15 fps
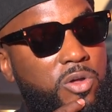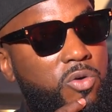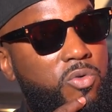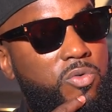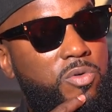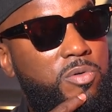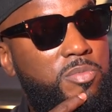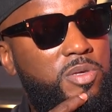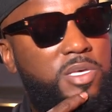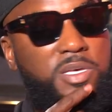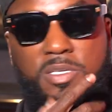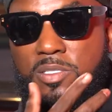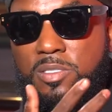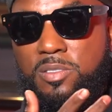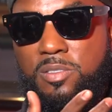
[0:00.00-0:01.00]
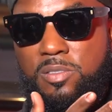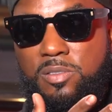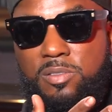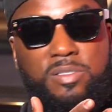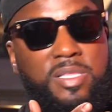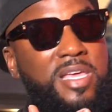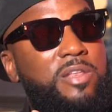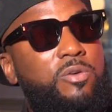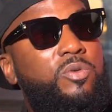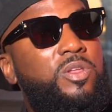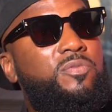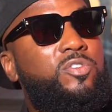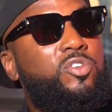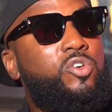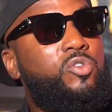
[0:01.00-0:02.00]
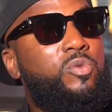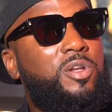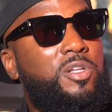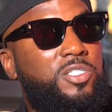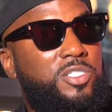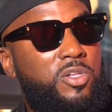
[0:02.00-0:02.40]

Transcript: know, because they don't even know where to